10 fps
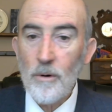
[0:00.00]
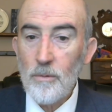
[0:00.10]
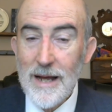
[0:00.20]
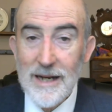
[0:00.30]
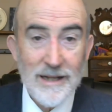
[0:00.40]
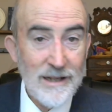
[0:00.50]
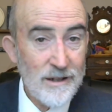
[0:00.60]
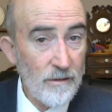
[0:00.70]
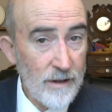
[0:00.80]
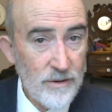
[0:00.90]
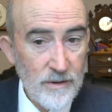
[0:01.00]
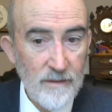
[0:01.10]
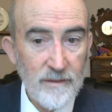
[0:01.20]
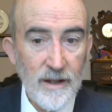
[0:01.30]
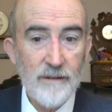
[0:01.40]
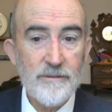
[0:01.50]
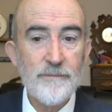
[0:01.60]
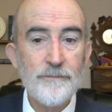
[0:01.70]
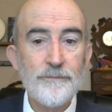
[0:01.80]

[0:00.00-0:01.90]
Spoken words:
are ready to enter into his love,